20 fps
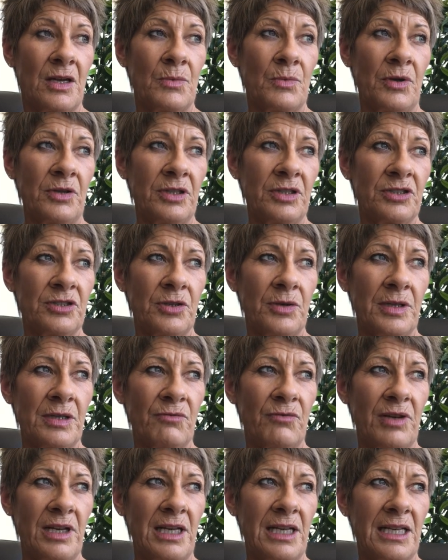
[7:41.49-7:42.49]
What you're
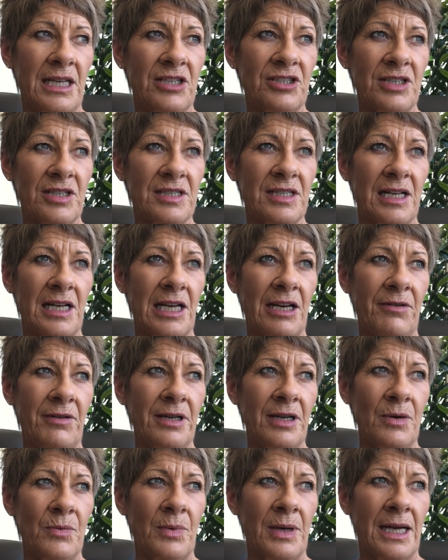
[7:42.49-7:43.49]
doing really is just
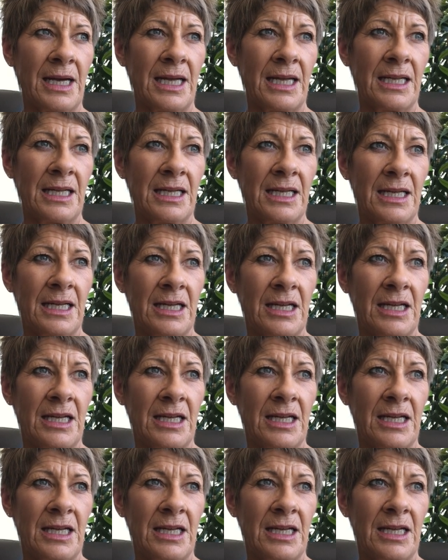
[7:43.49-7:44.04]
clearing away.